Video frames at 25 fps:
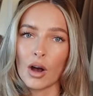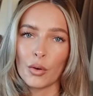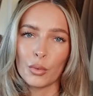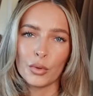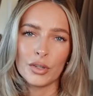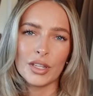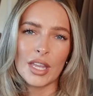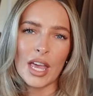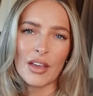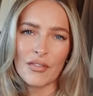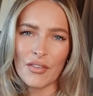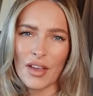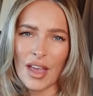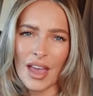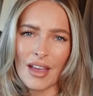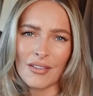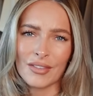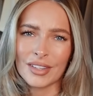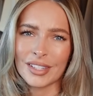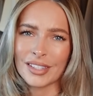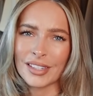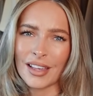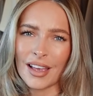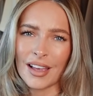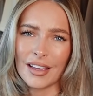I will never
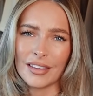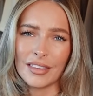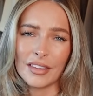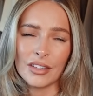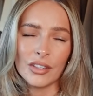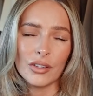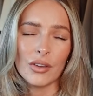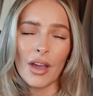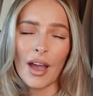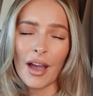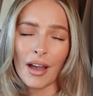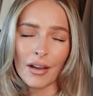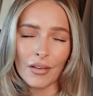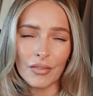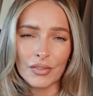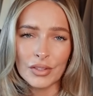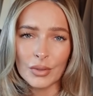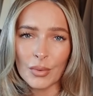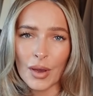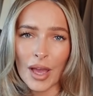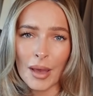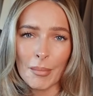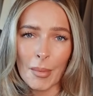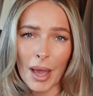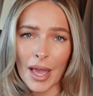ever say that you have
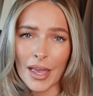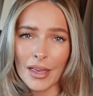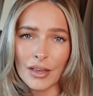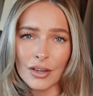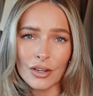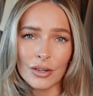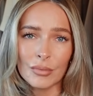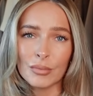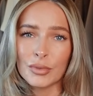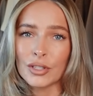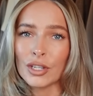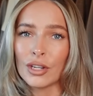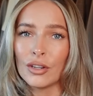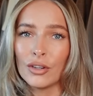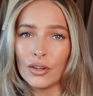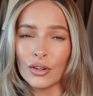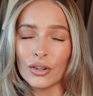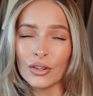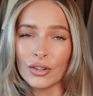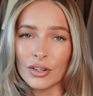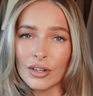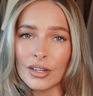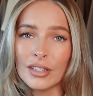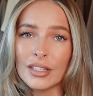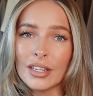to wear makeup to
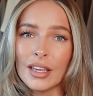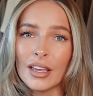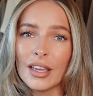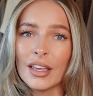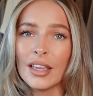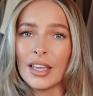look good.